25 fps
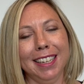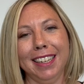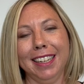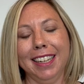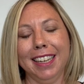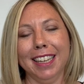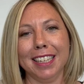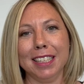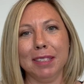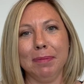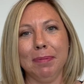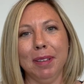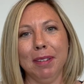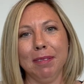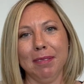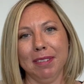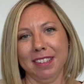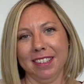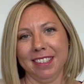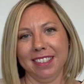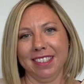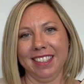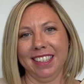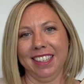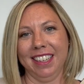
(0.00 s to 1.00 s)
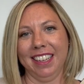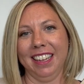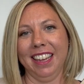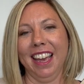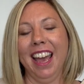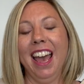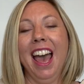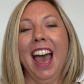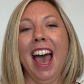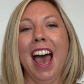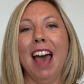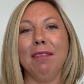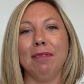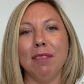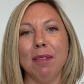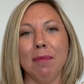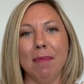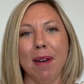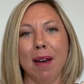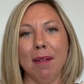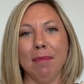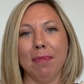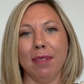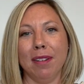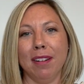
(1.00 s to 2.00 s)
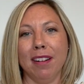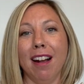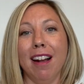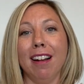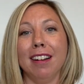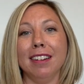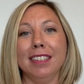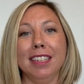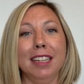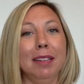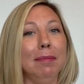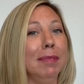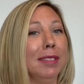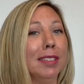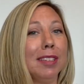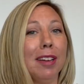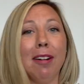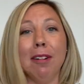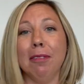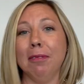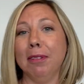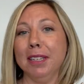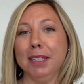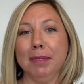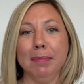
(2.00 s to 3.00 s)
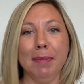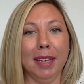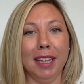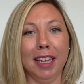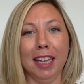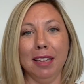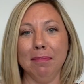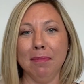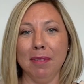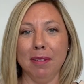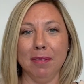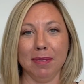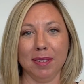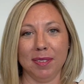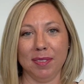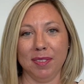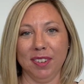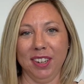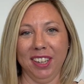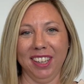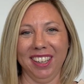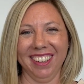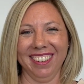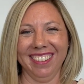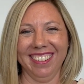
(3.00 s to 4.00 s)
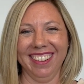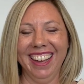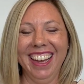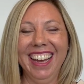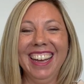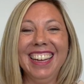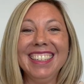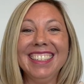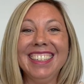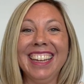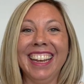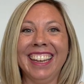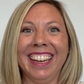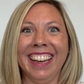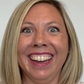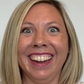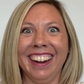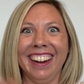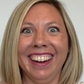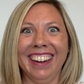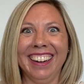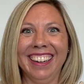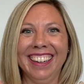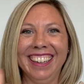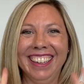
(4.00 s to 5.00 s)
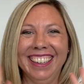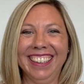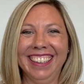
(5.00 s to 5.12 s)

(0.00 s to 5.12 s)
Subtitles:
at eXp Realty. And remember, our team is always making moves for you. Take care.